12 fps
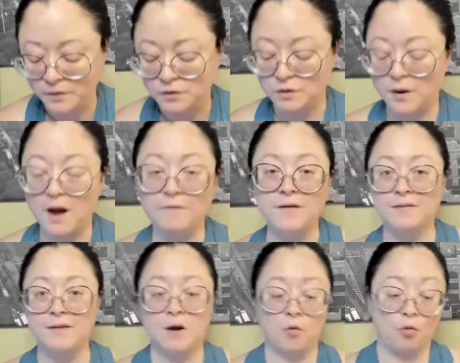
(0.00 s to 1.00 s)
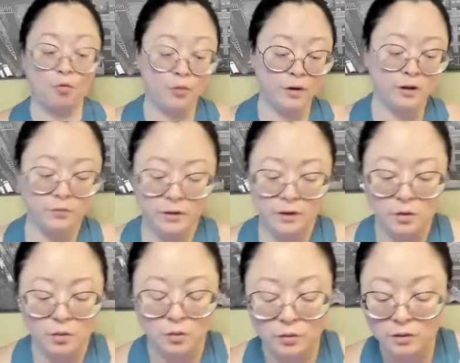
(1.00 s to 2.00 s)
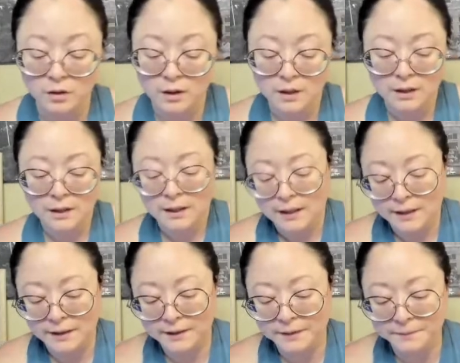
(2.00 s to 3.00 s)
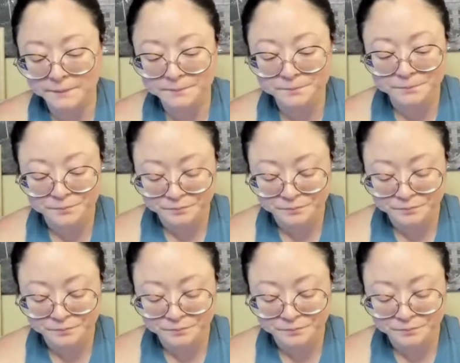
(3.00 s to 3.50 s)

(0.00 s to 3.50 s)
So I found that really, really cool. Um,